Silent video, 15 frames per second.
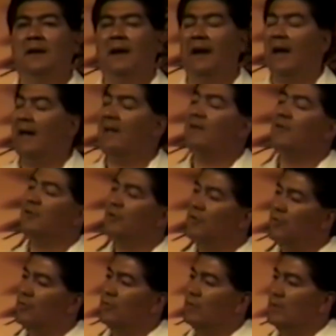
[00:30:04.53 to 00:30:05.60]
I
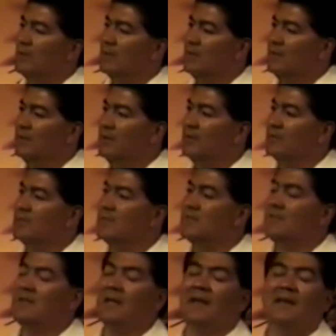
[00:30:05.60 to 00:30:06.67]
know they're
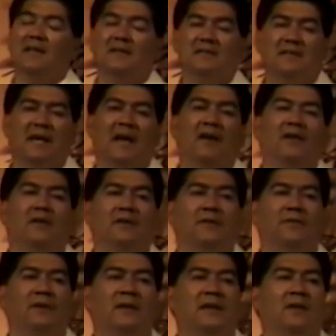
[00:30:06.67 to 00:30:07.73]
sick and tired of
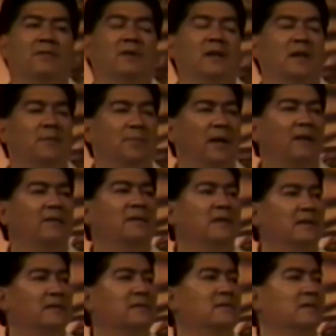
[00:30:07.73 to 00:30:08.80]
hearing about
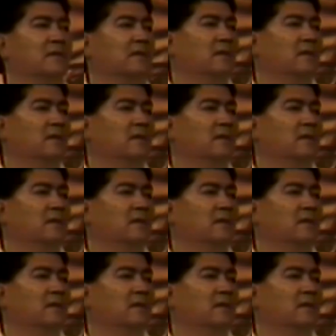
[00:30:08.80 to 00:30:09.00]
this.